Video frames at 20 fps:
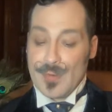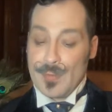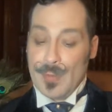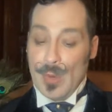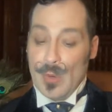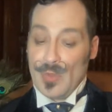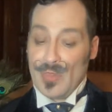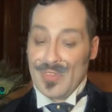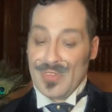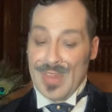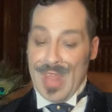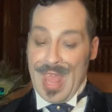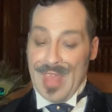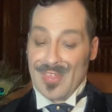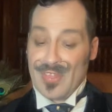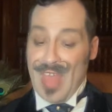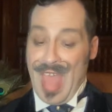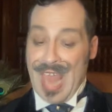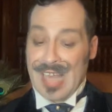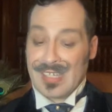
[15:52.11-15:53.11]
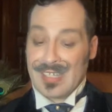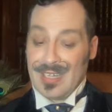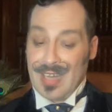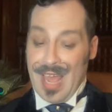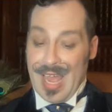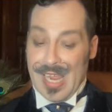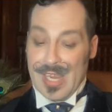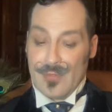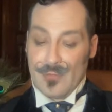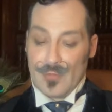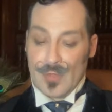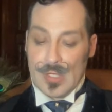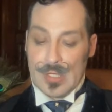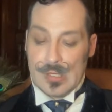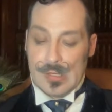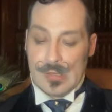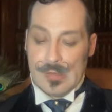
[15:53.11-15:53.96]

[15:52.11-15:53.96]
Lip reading: of both death and life,